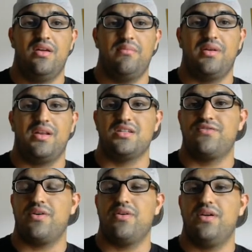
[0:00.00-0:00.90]
But it is
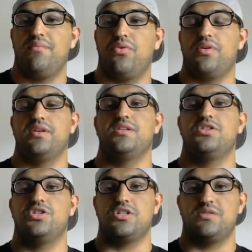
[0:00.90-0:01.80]
very important
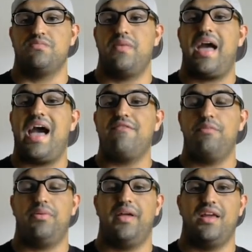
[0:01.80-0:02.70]
to just have a
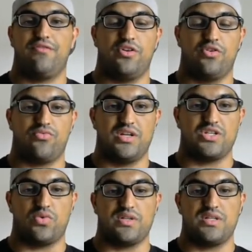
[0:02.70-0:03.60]
plan for your
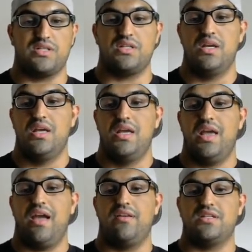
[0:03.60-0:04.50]
resources
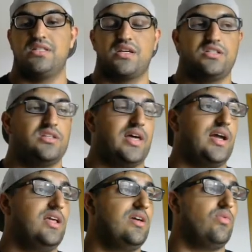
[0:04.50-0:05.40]
and stick to that,
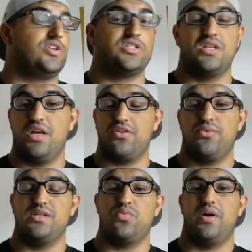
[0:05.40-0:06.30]
which is another
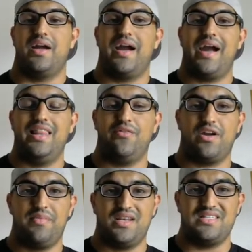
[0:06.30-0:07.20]
reason why I highly
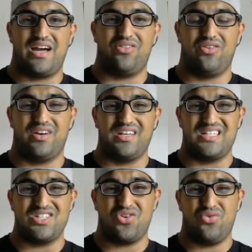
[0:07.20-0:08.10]
recommend downloading
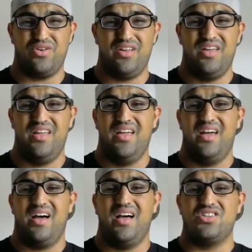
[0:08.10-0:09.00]
Discord,
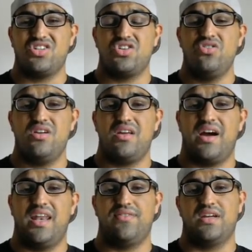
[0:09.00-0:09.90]
just so you can
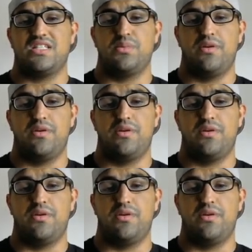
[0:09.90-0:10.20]
kind of get some